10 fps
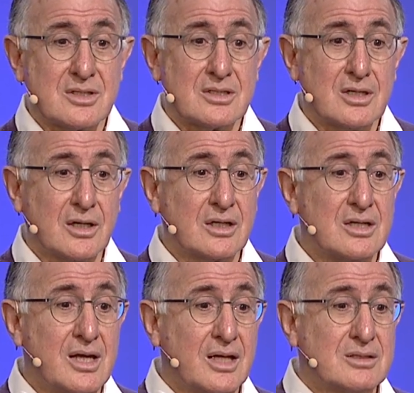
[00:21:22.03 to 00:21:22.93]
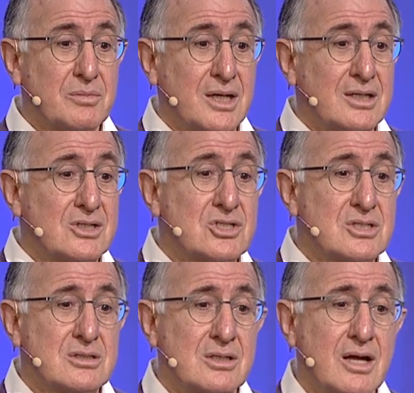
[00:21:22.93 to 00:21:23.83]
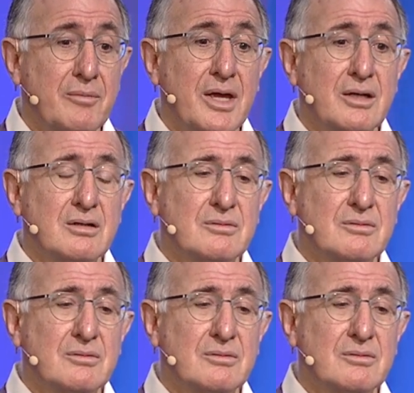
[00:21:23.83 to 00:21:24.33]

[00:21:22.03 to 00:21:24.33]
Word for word: dark net manage to come in?